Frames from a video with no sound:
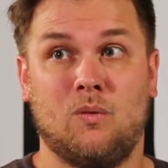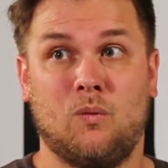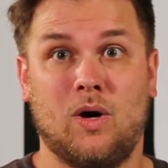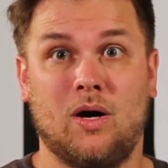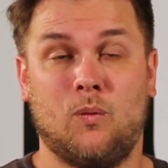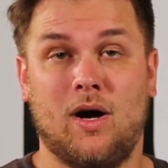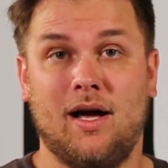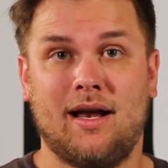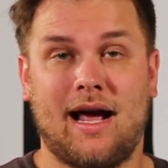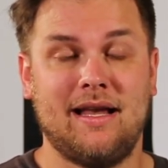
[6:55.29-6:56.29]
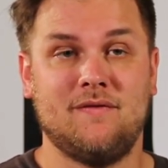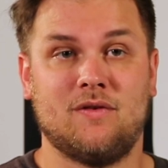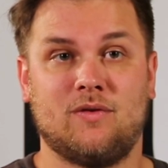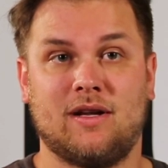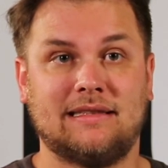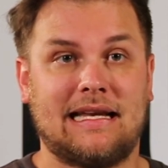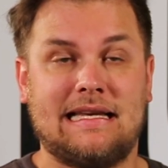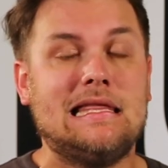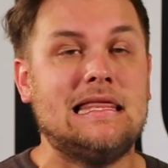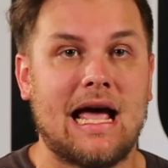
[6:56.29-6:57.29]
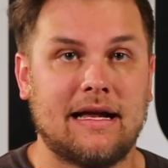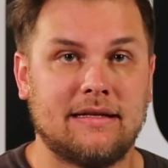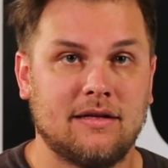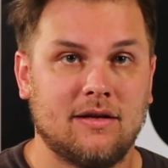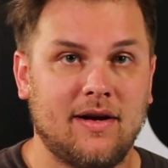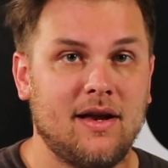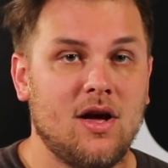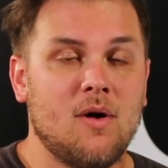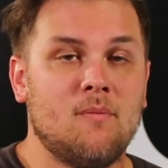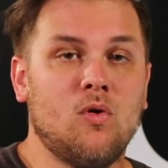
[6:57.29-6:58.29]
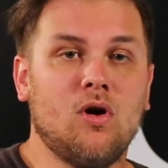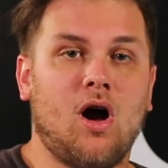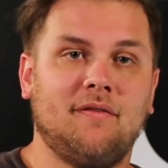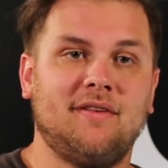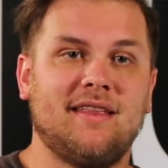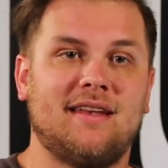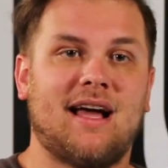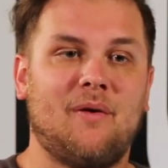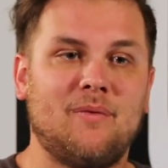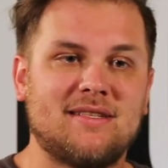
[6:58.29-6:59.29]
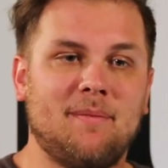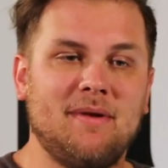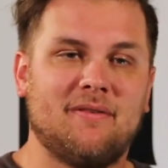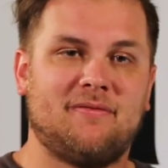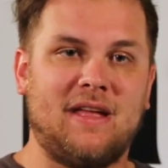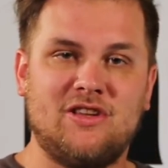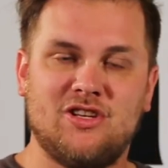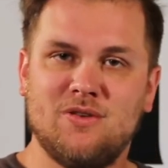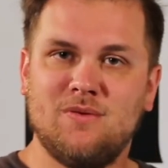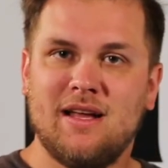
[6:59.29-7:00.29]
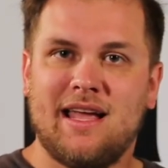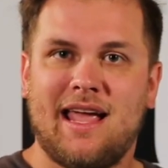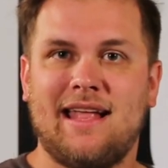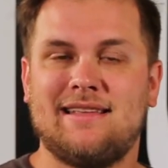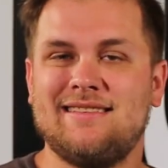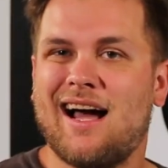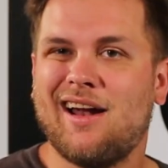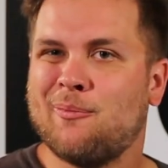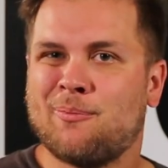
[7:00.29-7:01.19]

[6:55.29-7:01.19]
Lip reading: "What? I didn't even realize I did that." Right? More often than not, when somebody offends you, it's not on